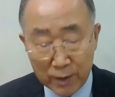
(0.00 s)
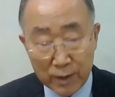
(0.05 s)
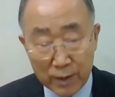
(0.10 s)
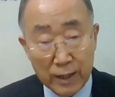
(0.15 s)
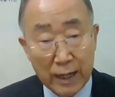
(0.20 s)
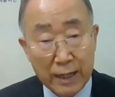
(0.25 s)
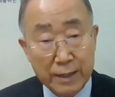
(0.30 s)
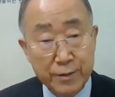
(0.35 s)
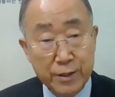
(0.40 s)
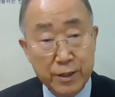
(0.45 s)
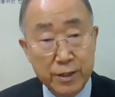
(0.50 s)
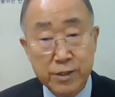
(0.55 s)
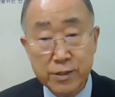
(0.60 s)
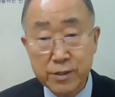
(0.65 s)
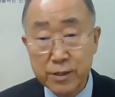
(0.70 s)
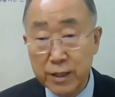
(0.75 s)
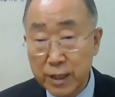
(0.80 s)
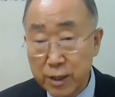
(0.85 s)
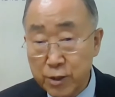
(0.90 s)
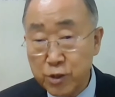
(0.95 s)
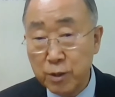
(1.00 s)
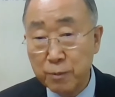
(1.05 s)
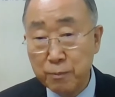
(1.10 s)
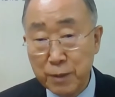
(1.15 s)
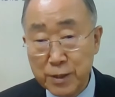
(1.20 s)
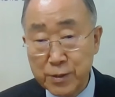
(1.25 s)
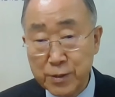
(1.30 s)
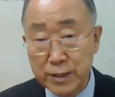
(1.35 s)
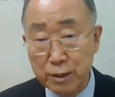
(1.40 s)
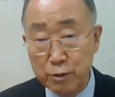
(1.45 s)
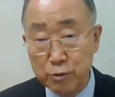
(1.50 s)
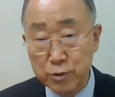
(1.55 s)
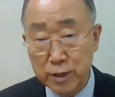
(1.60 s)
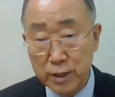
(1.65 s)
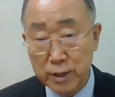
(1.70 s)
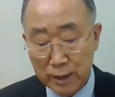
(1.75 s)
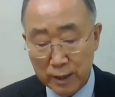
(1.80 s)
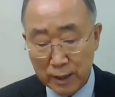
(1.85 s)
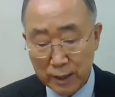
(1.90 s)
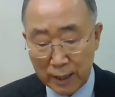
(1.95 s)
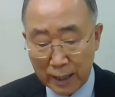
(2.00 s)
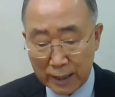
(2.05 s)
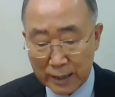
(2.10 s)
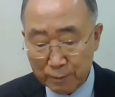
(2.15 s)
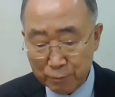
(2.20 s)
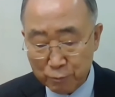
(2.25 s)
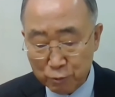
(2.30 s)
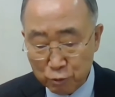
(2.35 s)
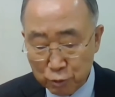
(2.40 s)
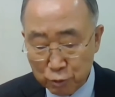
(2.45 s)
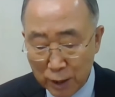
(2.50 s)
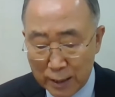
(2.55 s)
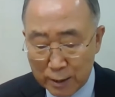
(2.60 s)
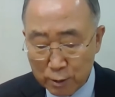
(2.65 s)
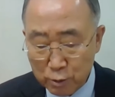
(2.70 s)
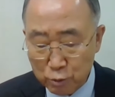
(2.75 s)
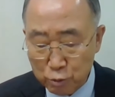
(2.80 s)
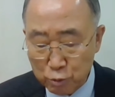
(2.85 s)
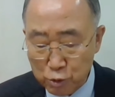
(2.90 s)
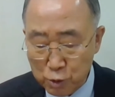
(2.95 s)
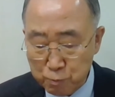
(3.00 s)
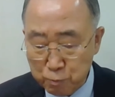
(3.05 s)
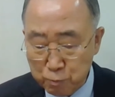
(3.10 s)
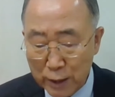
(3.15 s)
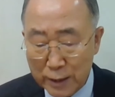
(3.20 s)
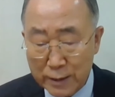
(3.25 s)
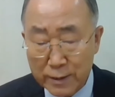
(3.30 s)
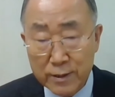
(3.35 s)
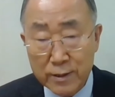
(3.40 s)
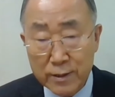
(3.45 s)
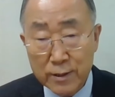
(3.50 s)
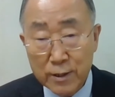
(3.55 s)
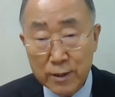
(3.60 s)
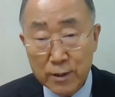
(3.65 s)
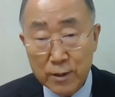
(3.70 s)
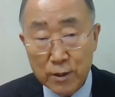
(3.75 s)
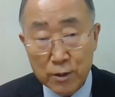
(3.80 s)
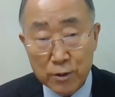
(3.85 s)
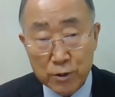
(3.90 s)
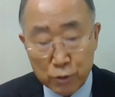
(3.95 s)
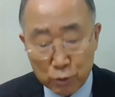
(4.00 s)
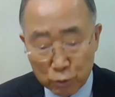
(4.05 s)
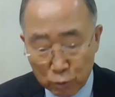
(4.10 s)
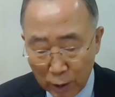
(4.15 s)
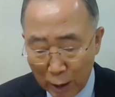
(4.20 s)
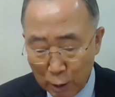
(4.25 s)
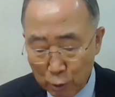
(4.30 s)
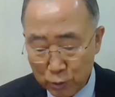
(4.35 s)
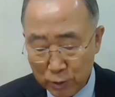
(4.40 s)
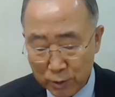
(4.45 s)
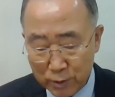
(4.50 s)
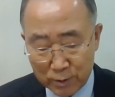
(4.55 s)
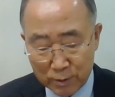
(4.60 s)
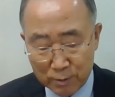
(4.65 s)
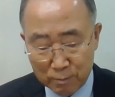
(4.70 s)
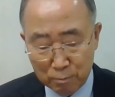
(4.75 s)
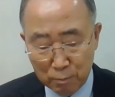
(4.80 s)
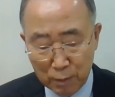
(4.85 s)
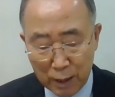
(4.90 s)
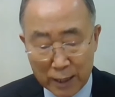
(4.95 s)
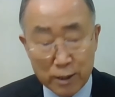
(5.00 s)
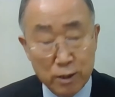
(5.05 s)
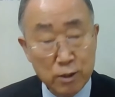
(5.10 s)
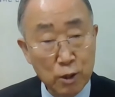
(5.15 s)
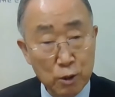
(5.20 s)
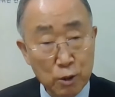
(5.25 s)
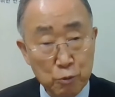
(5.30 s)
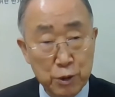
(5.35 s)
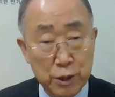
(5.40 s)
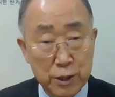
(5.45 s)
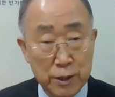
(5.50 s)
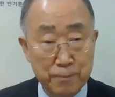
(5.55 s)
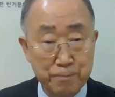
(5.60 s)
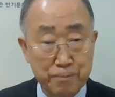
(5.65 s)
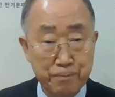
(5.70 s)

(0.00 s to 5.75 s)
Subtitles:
and this is the message I have tried to spread throughout my career.